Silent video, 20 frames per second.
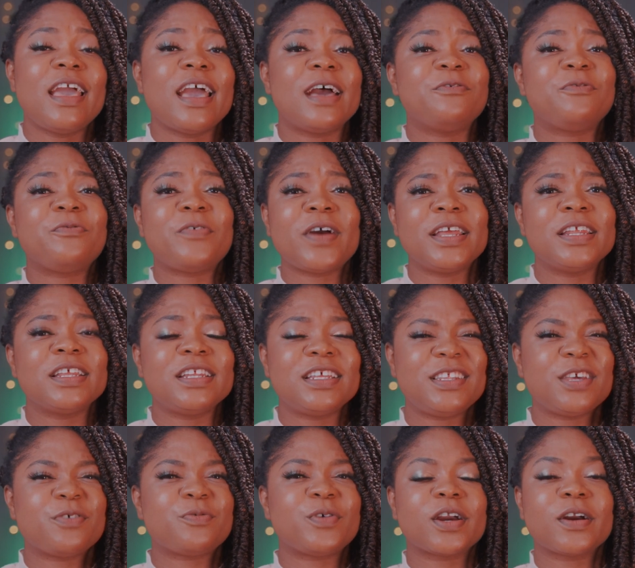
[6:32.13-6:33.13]
And finally,
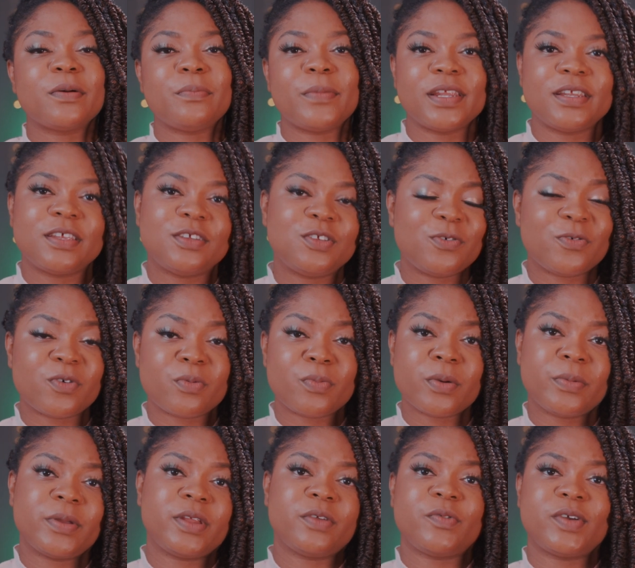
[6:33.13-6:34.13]
they're recommending you for
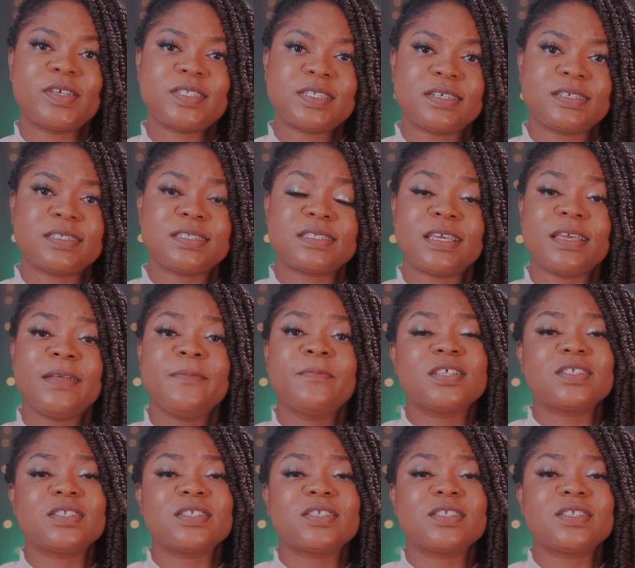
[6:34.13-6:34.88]
permanent residency.